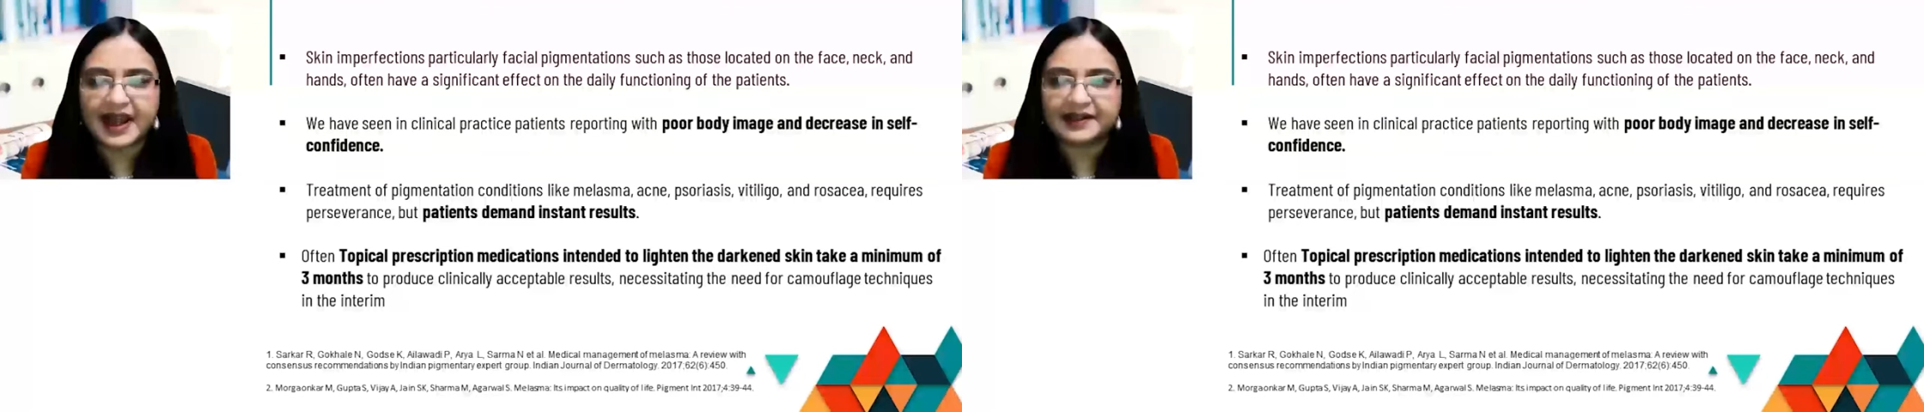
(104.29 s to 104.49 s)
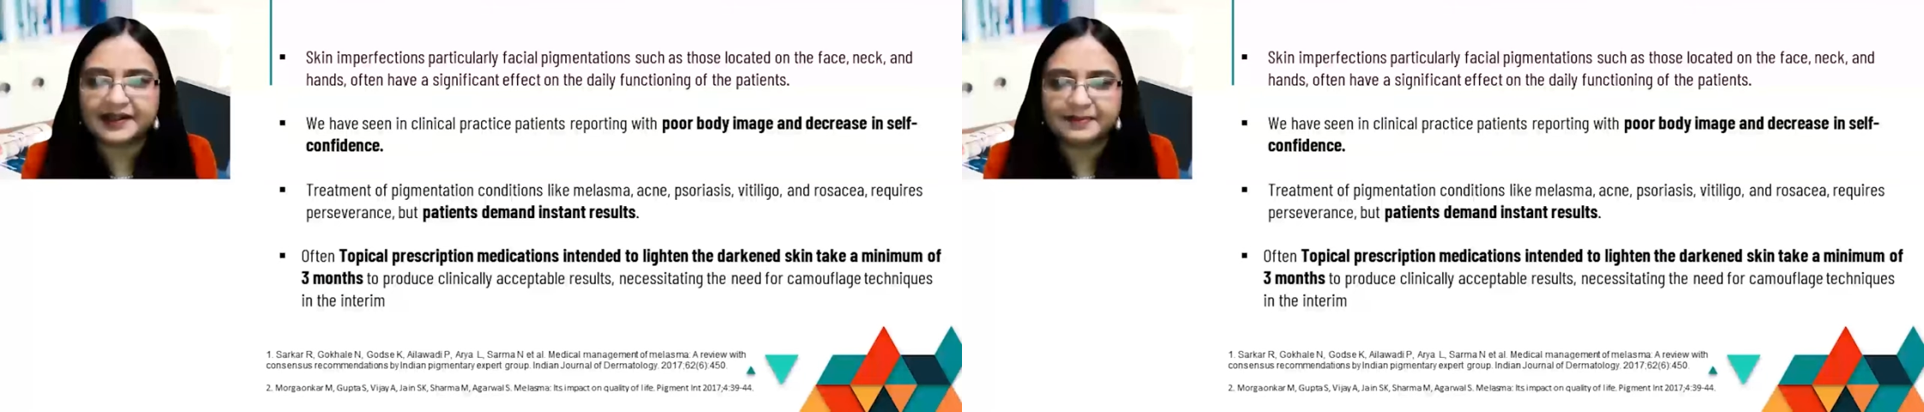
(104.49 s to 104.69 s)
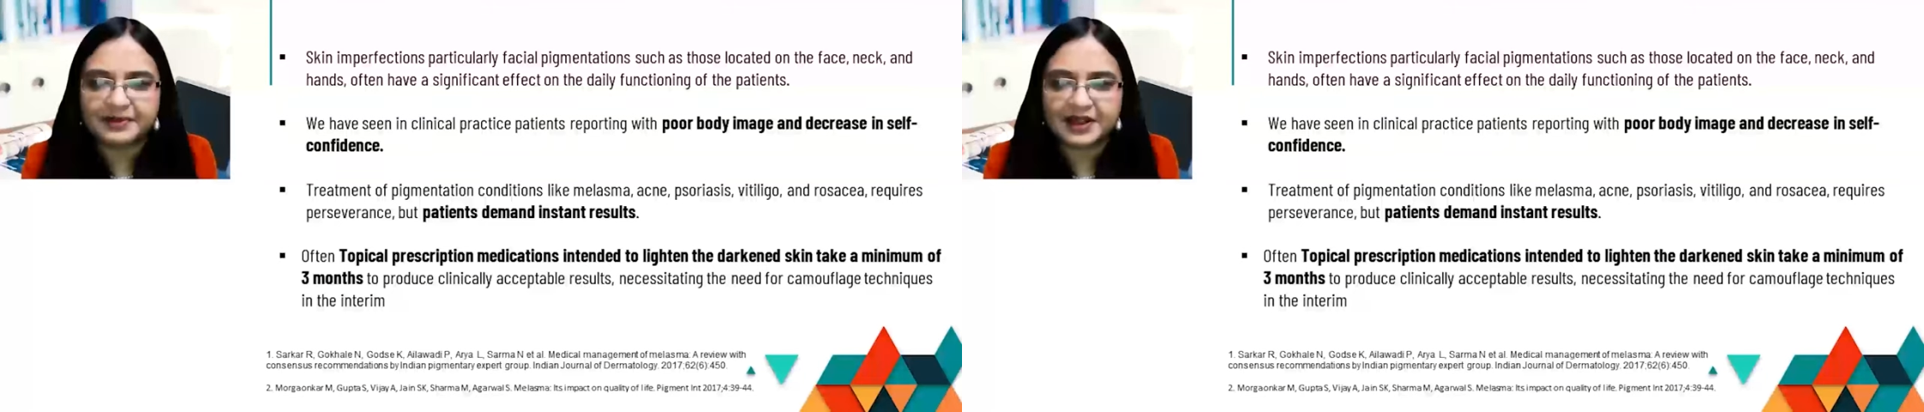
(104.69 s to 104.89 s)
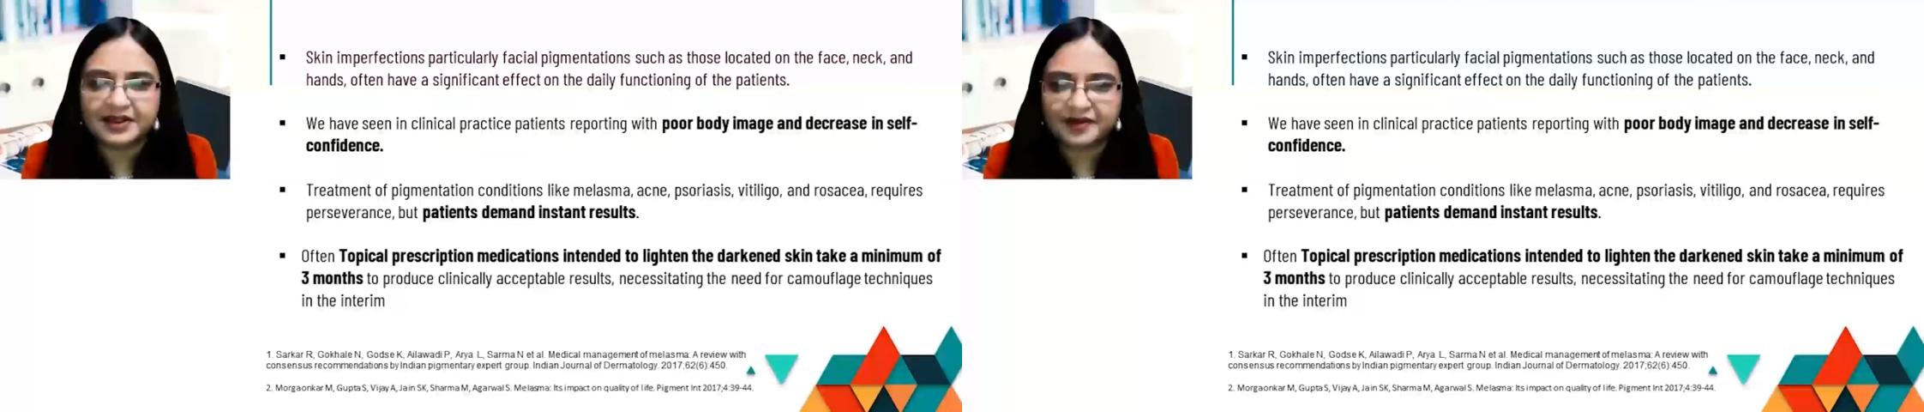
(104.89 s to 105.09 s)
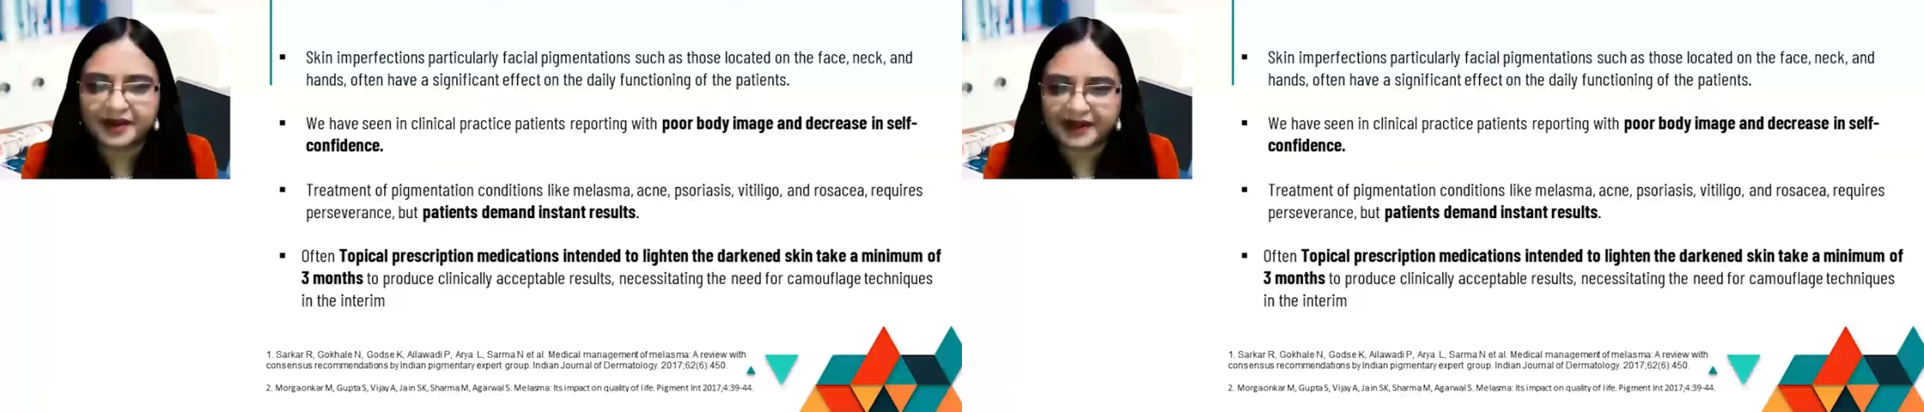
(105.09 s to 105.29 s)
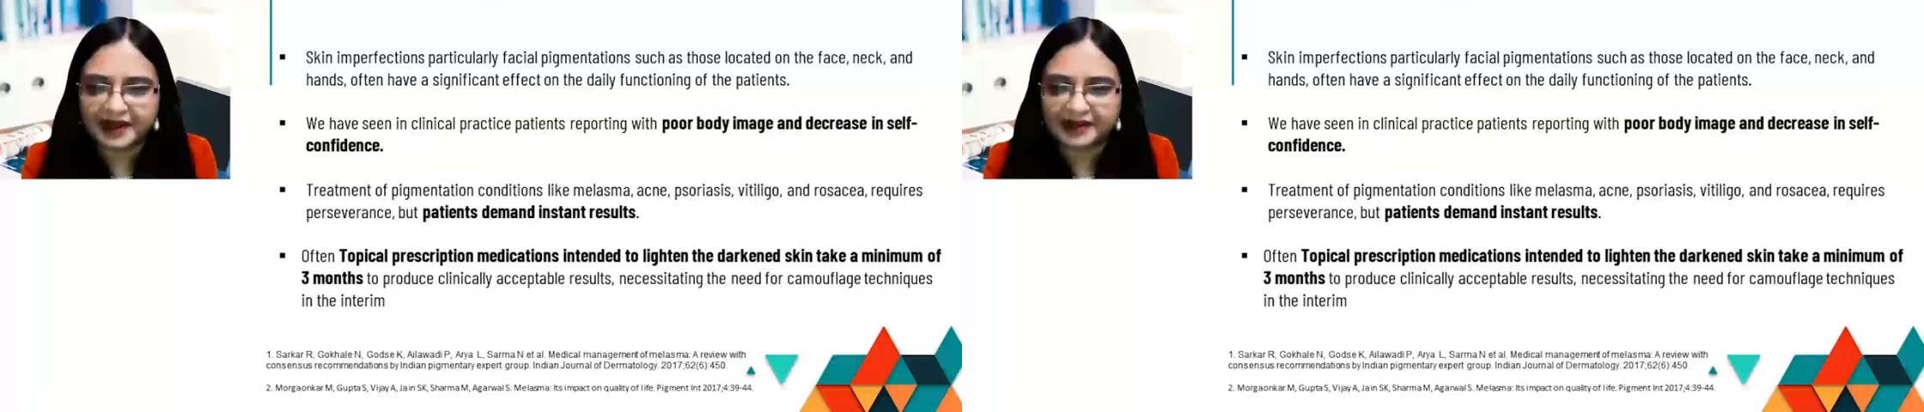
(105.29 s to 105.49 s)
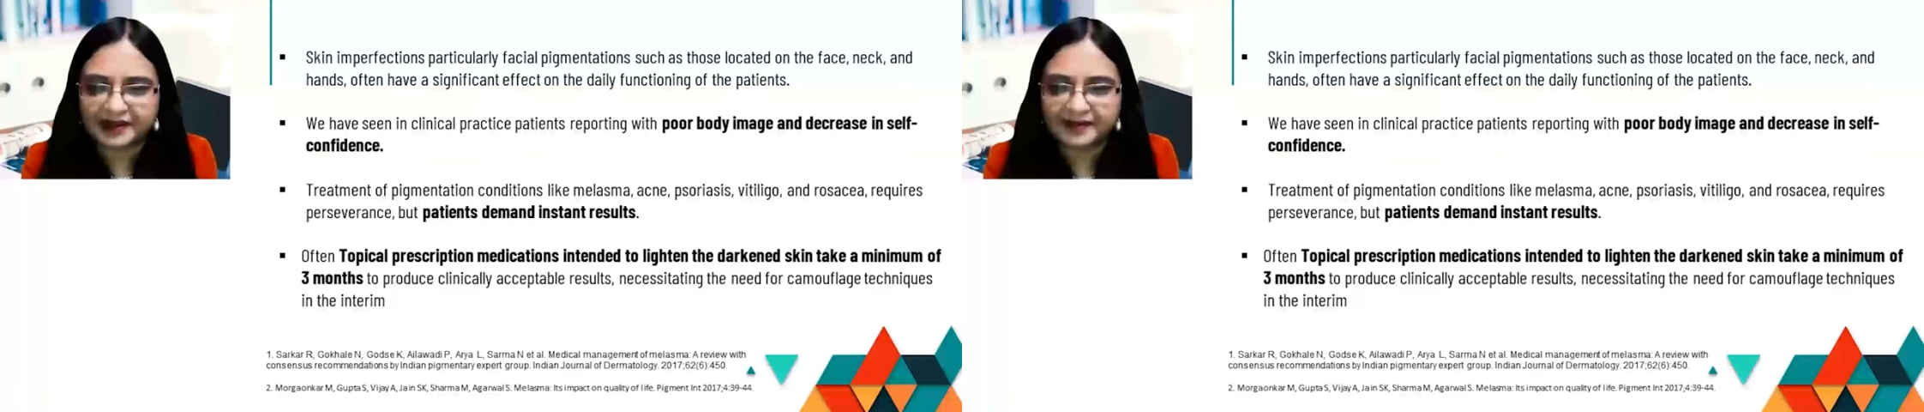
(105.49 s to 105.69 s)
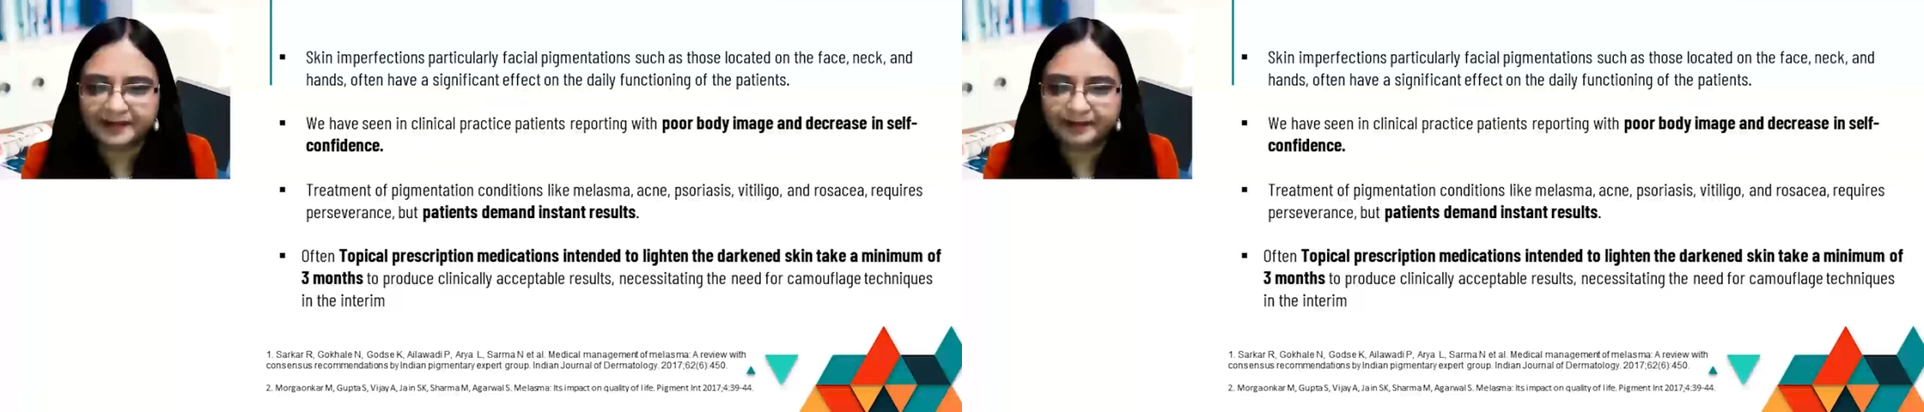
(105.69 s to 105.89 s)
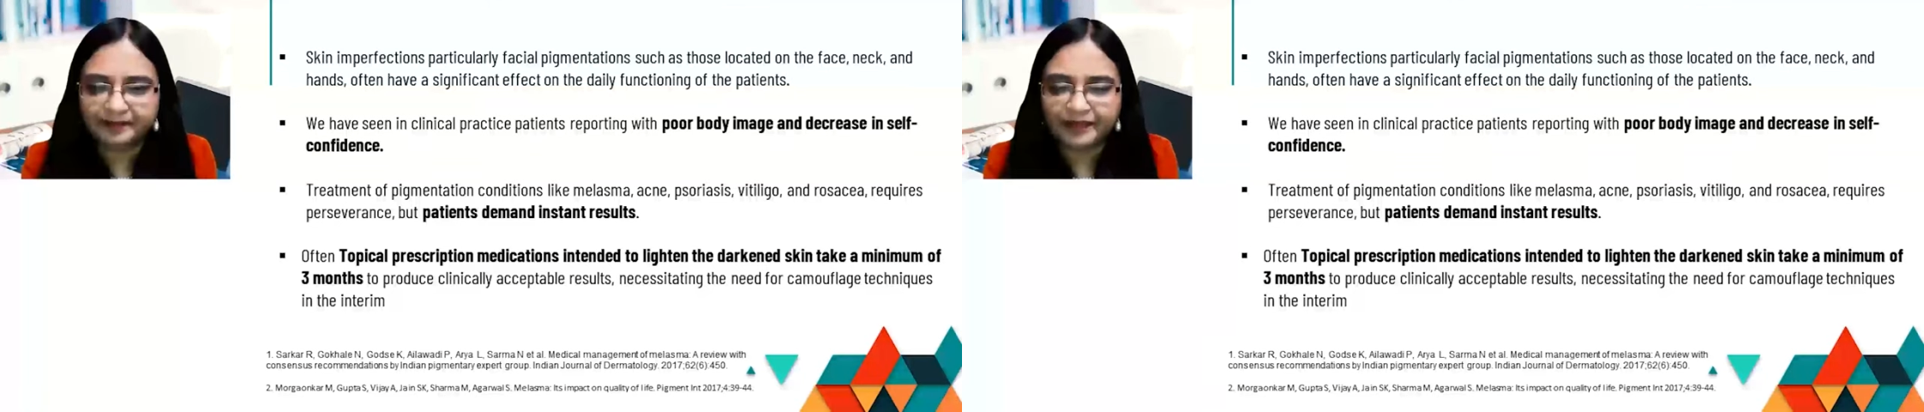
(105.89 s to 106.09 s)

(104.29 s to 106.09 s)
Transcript: accepted results.